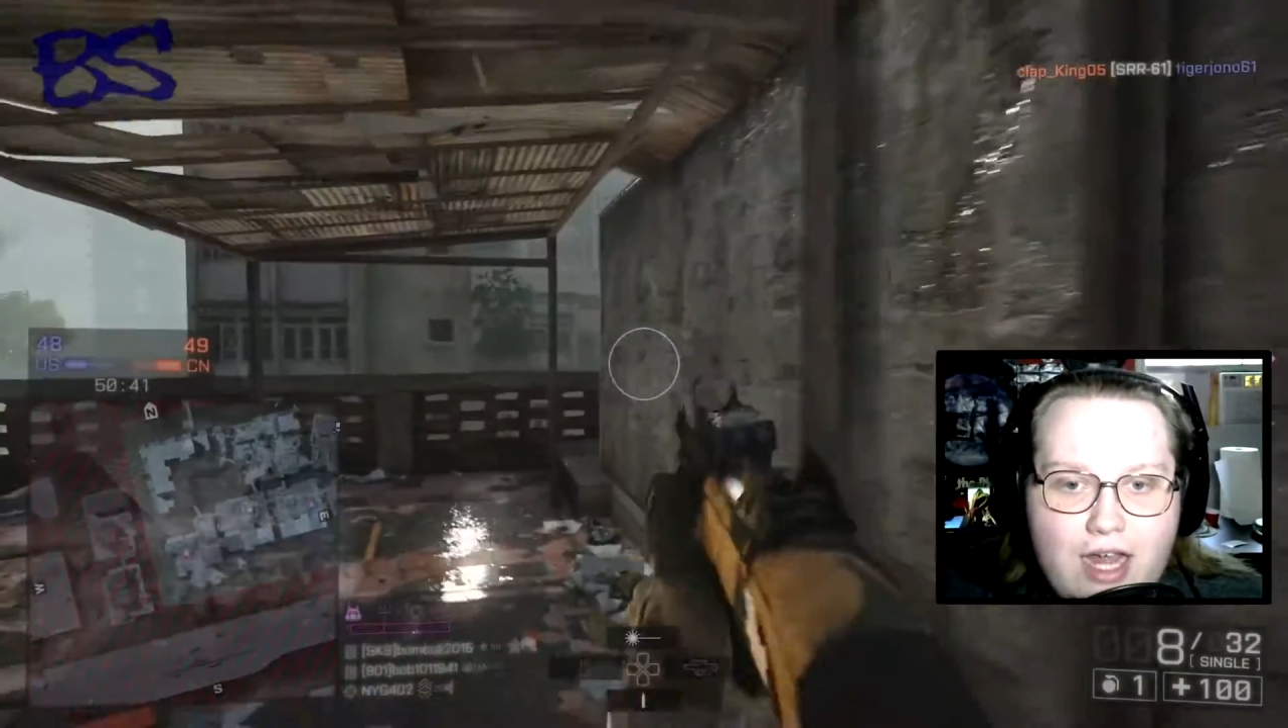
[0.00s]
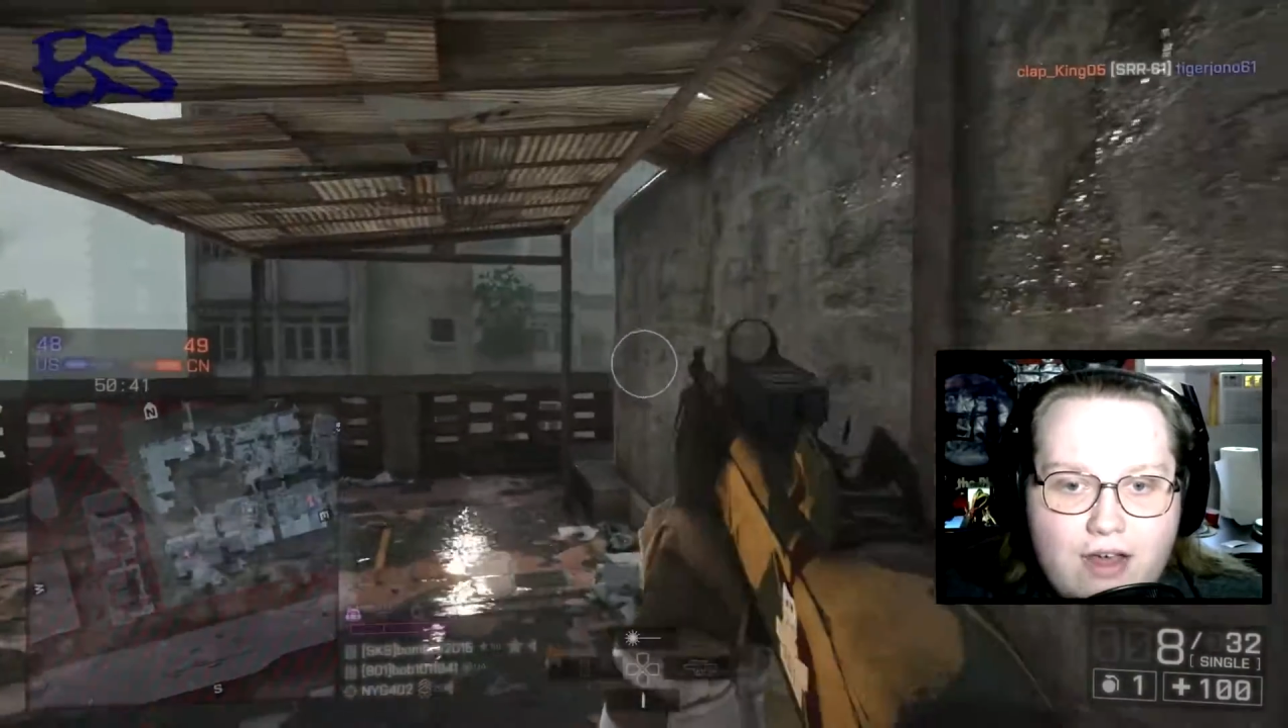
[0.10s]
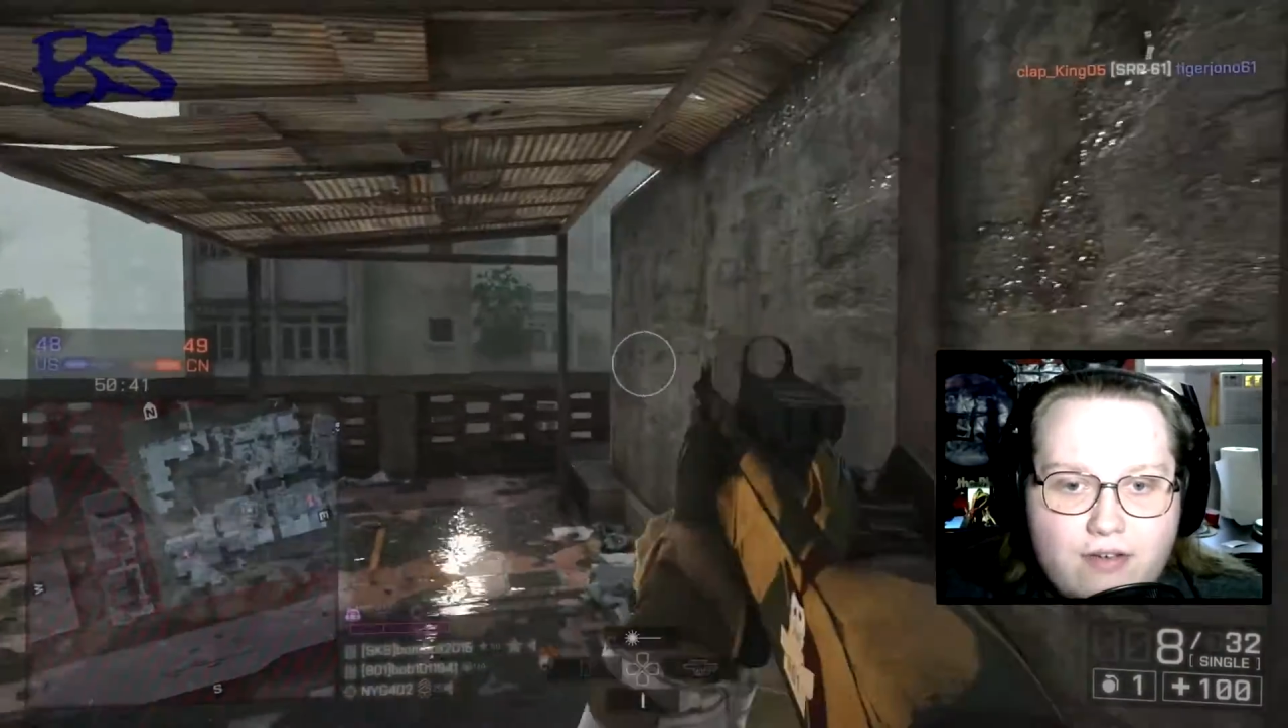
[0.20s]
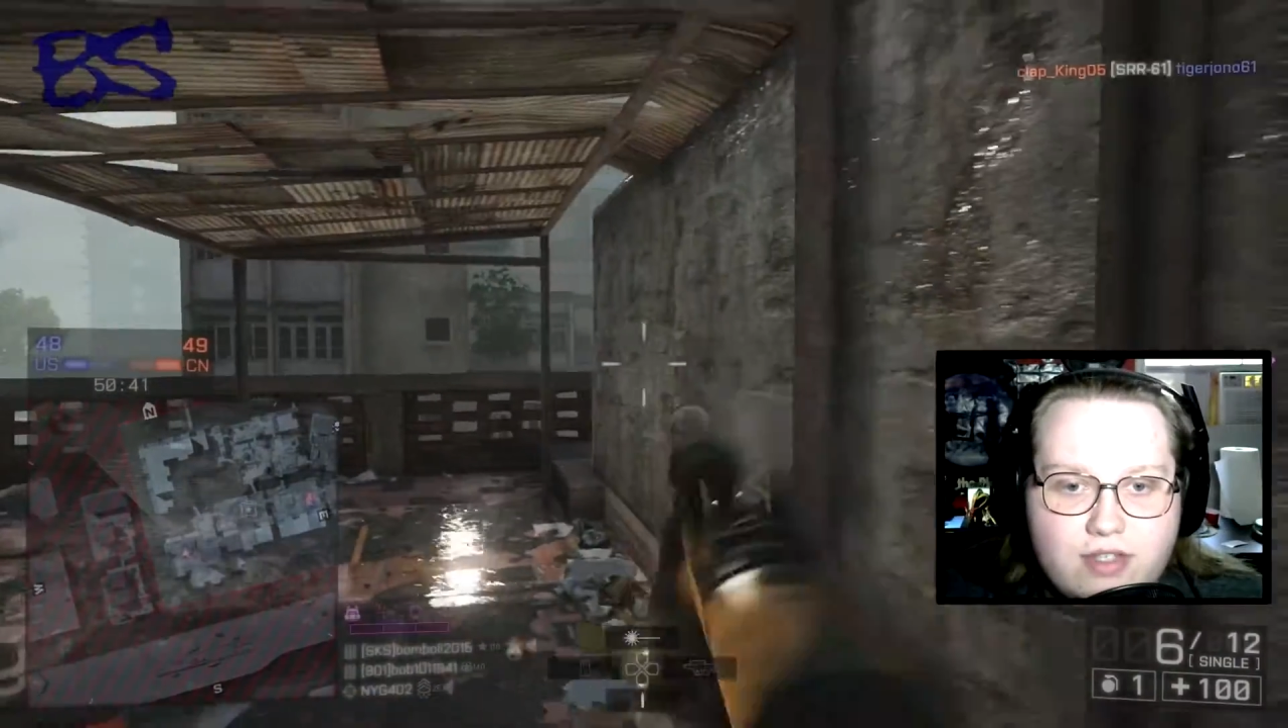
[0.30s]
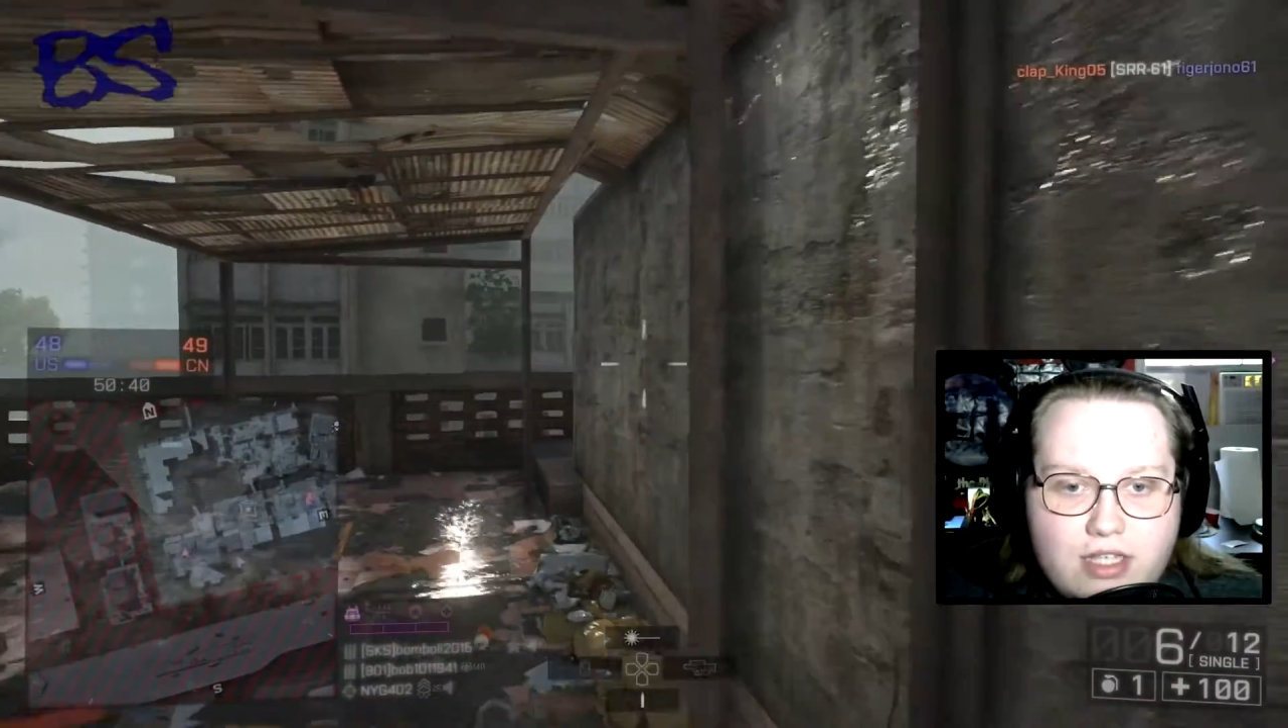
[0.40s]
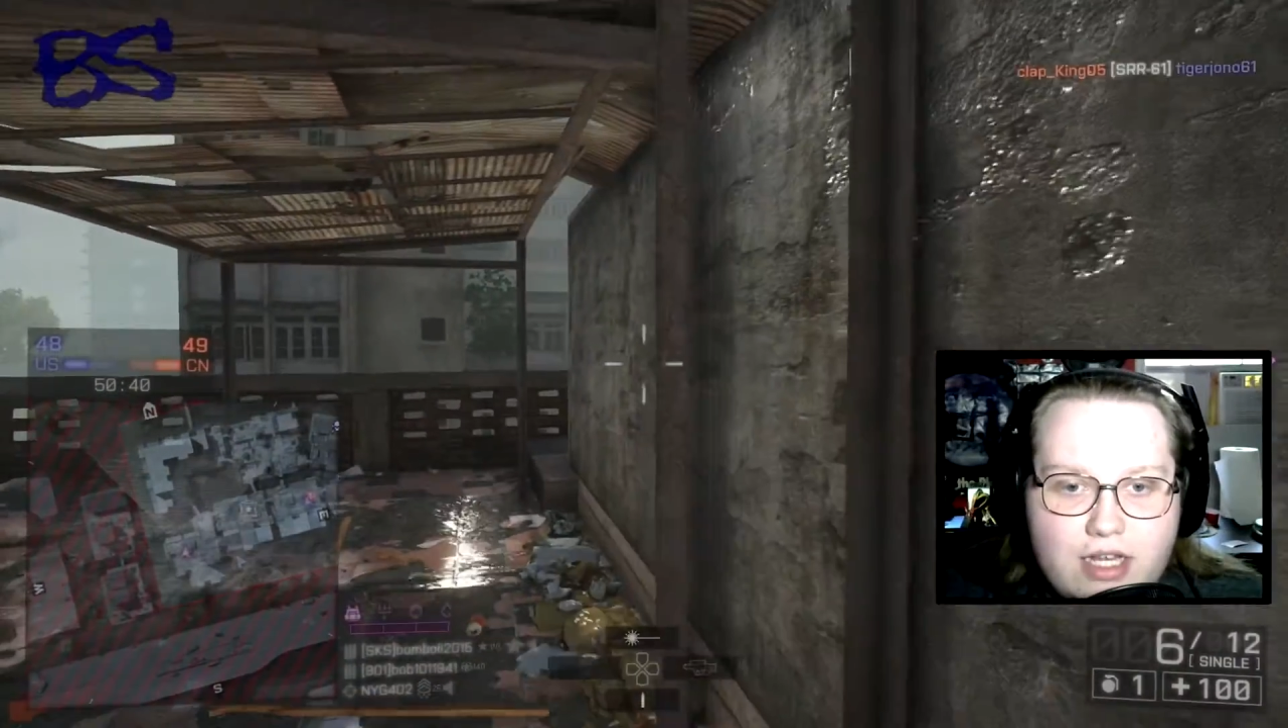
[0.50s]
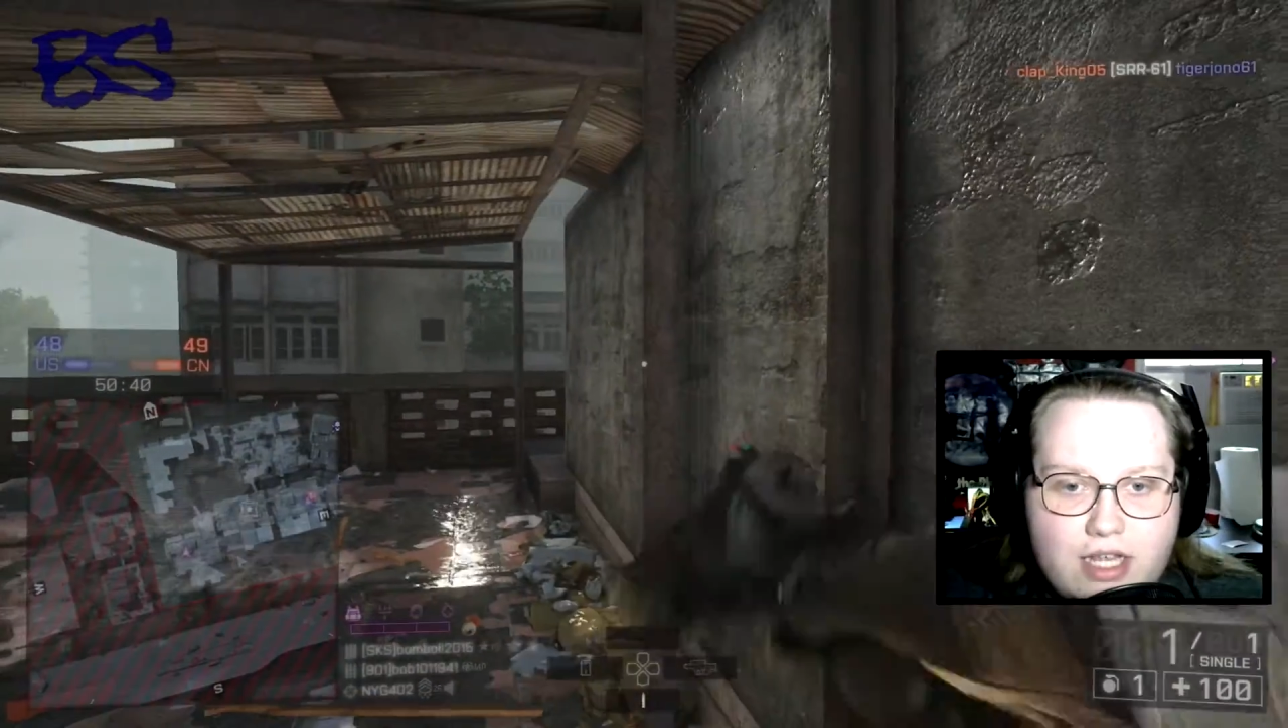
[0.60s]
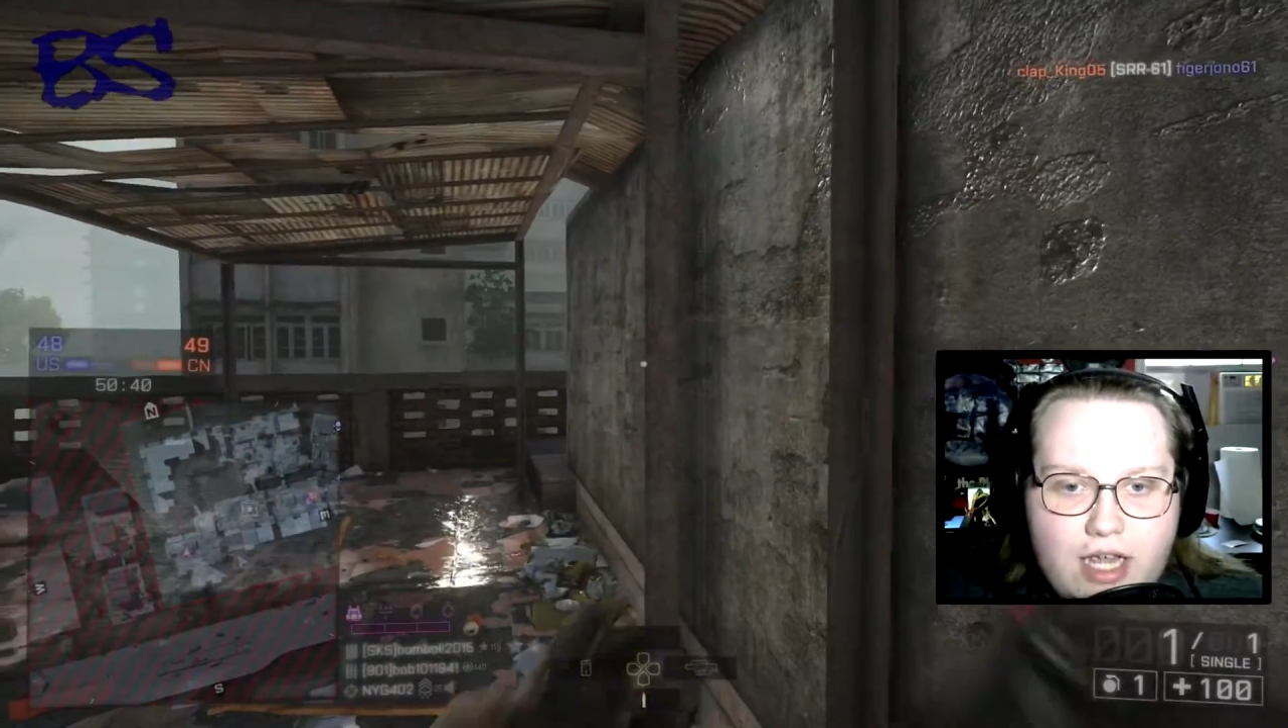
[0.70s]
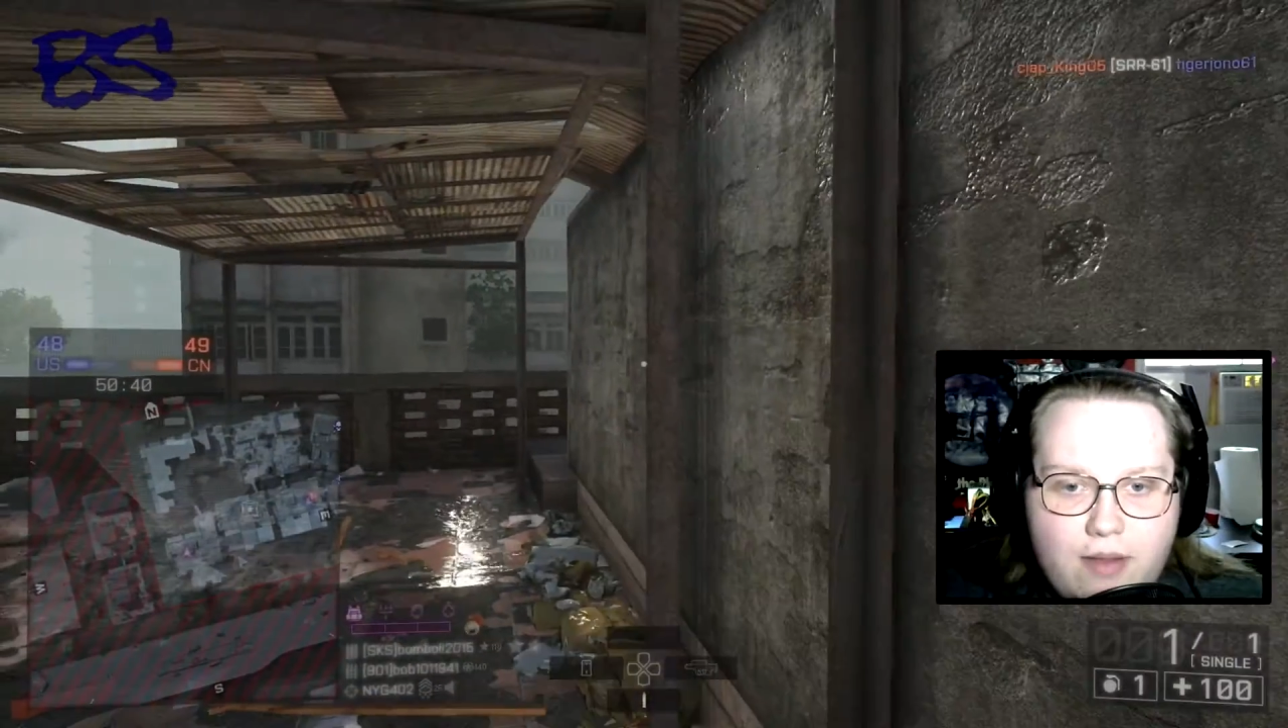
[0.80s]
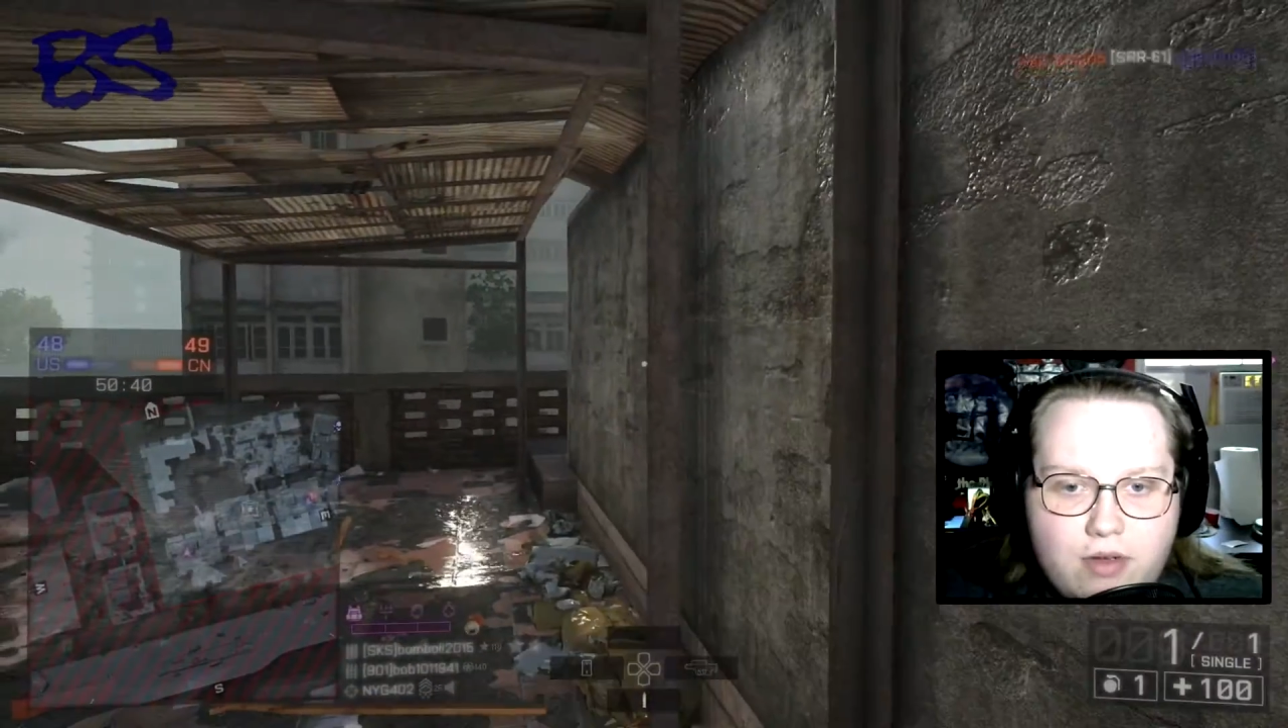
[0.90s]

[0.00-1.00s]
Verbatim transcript: out of said game.